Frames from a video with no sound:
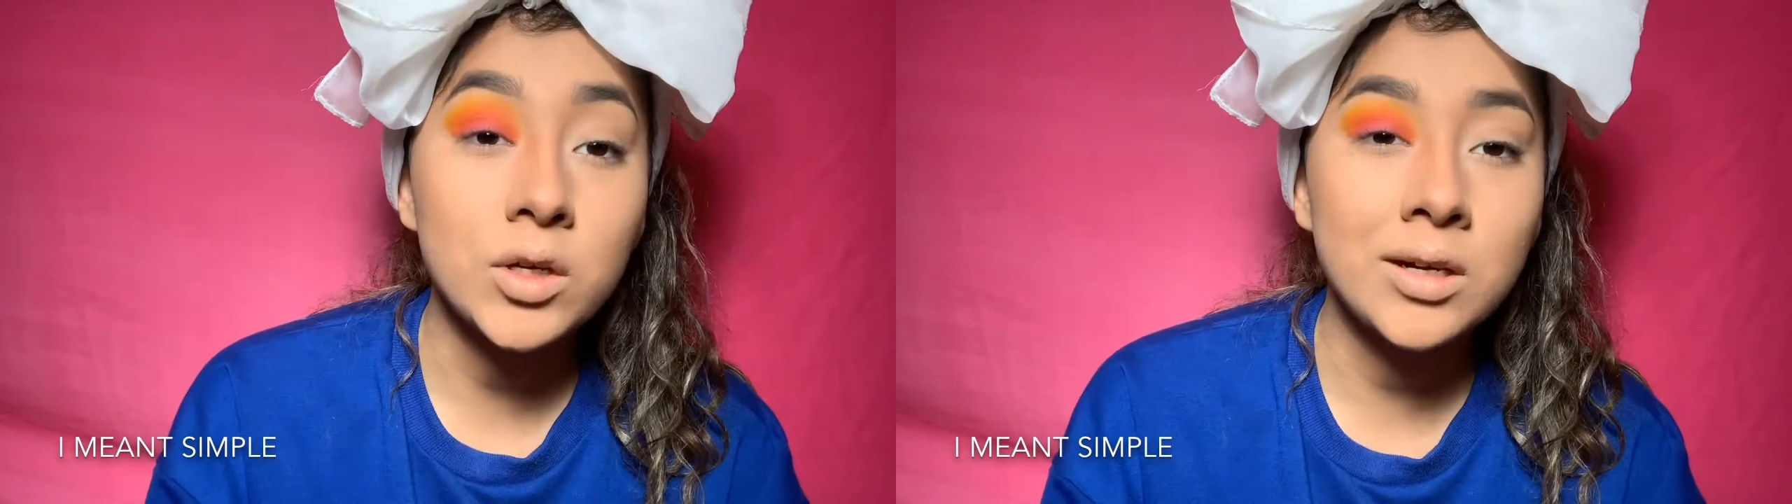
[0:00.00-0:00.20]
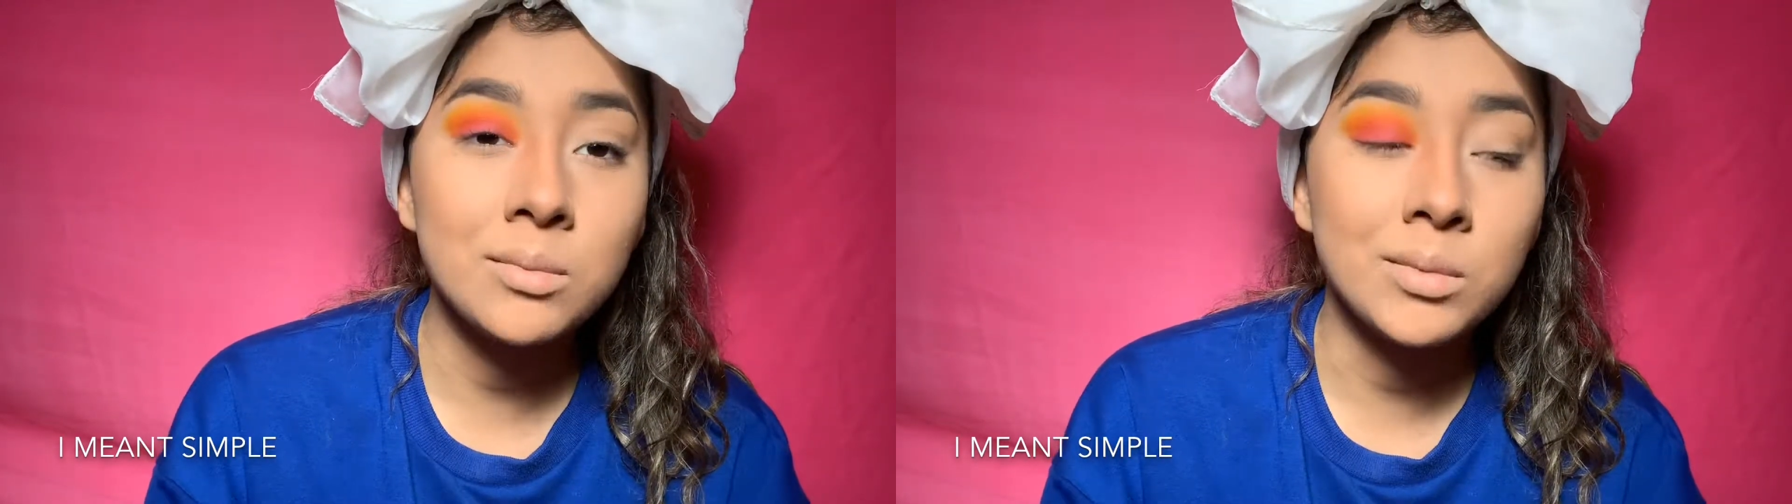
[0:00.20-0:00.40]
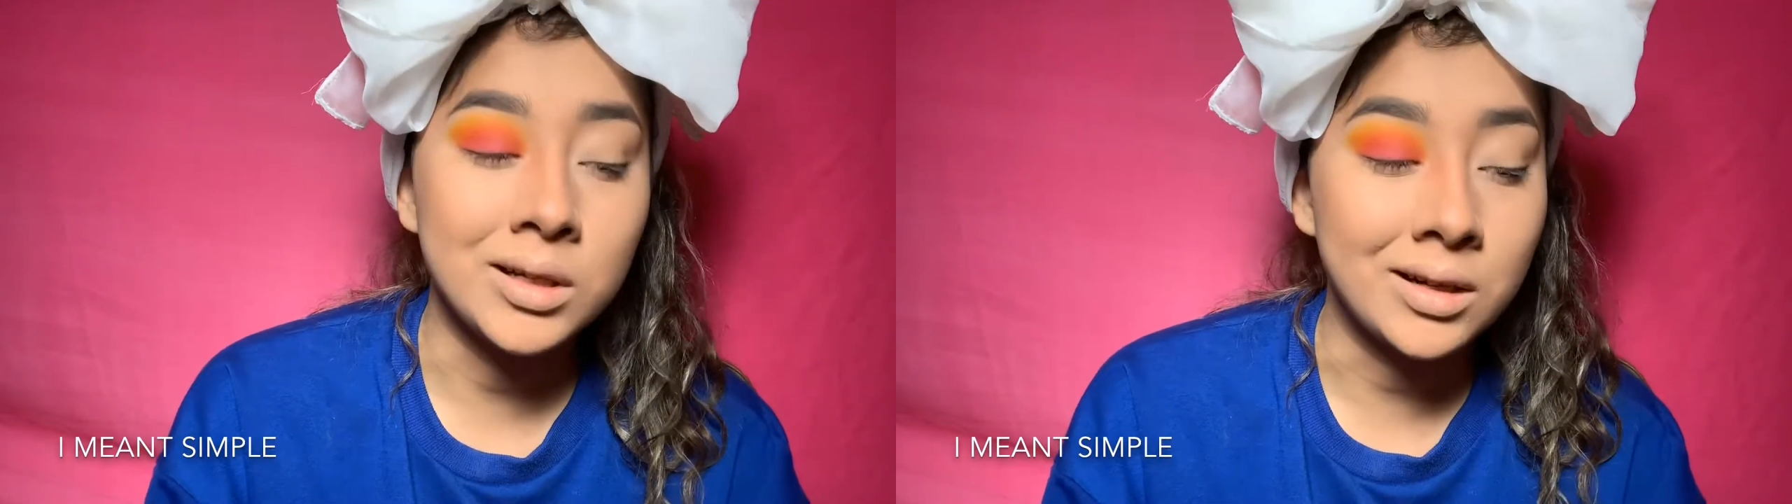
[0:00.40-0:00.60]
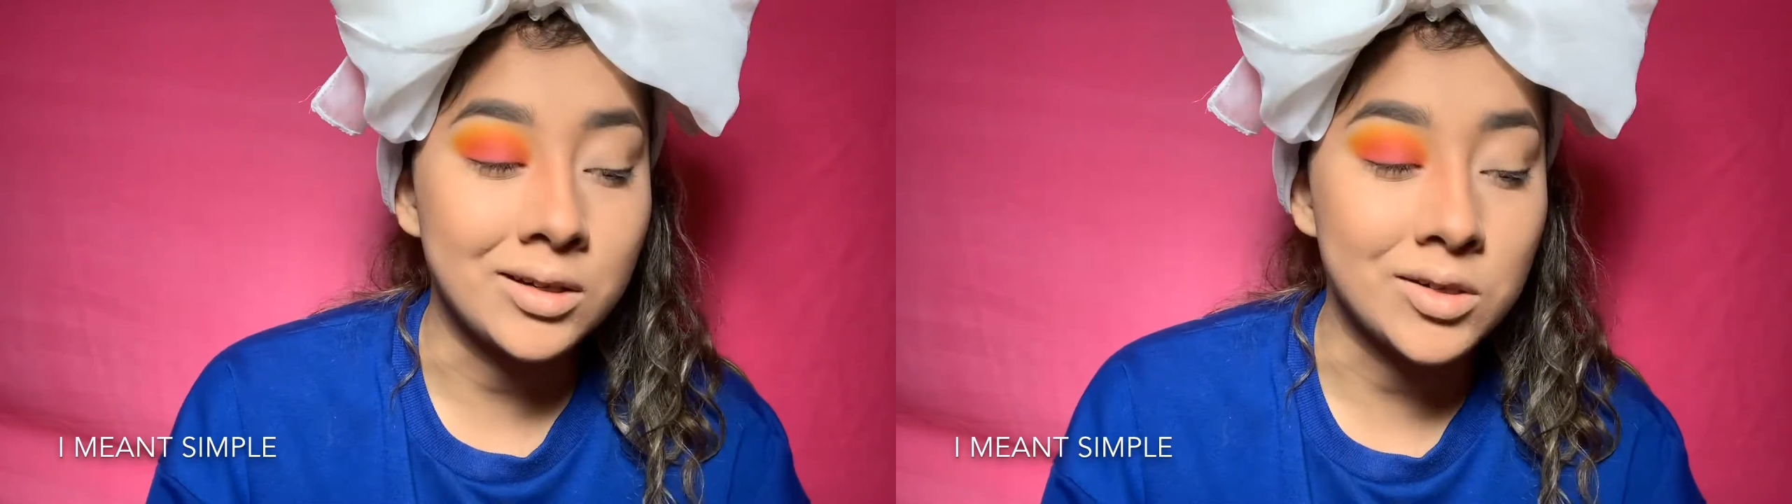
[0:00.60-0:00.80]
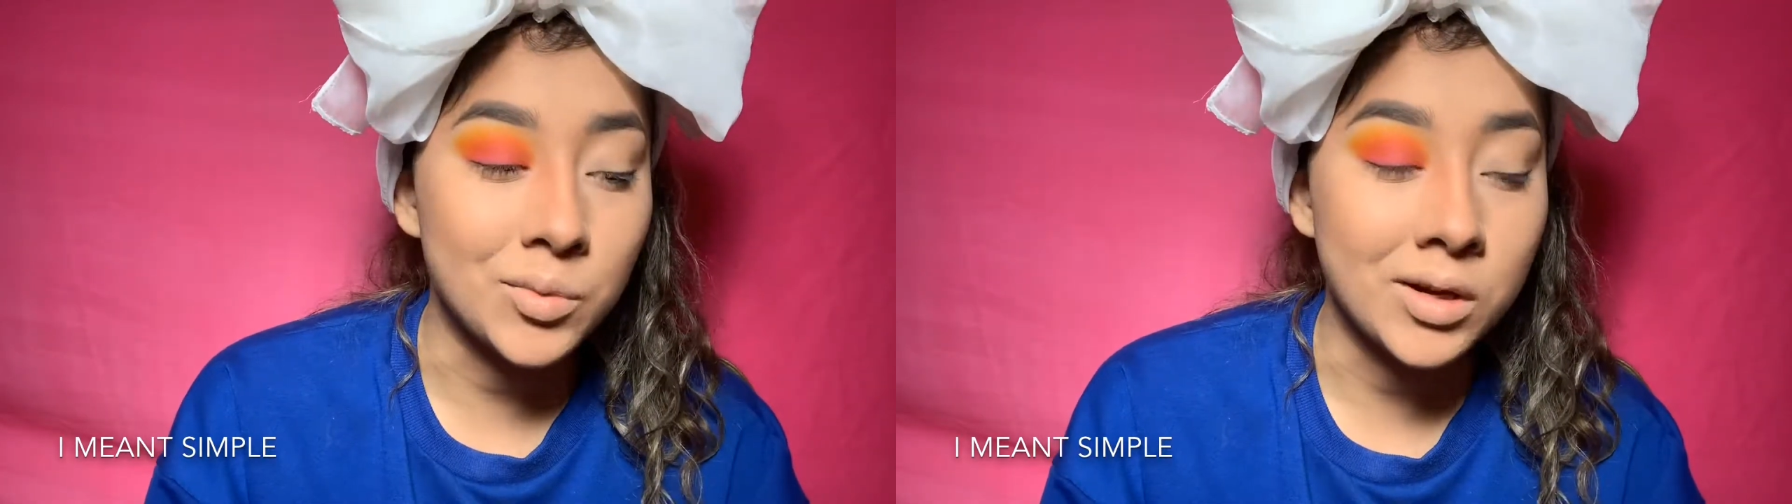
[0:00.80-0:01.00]
cream and
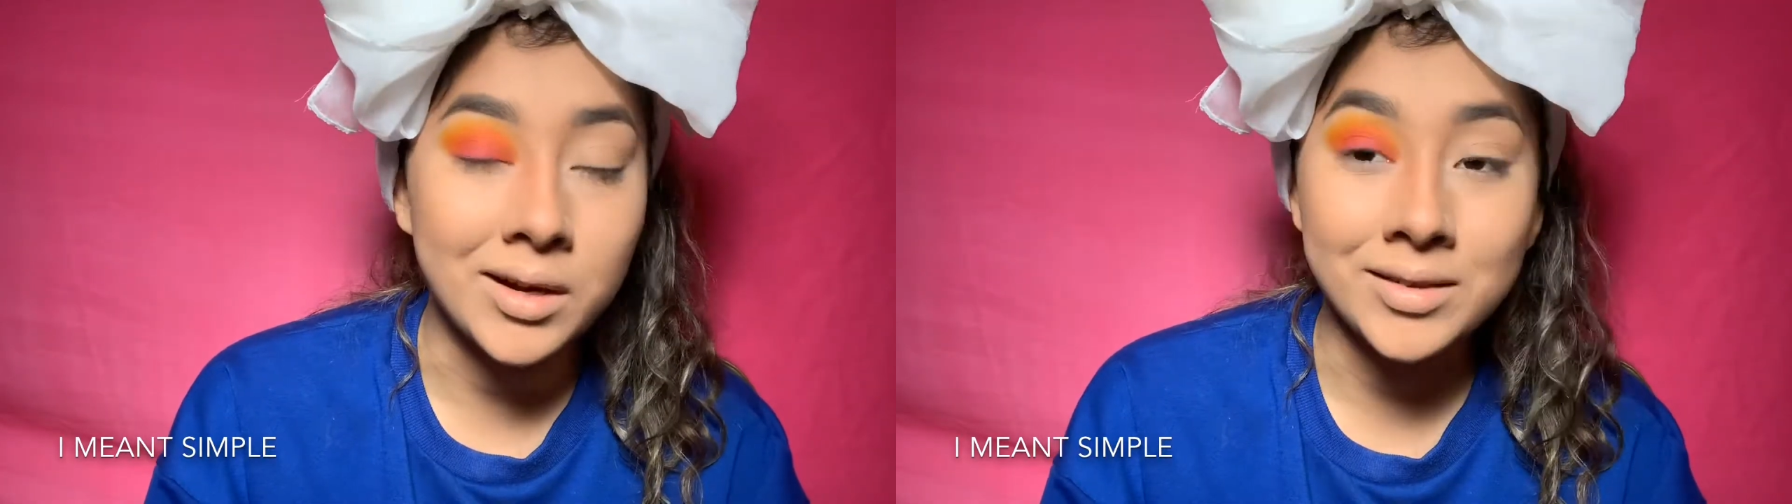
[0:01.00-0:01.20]
I just want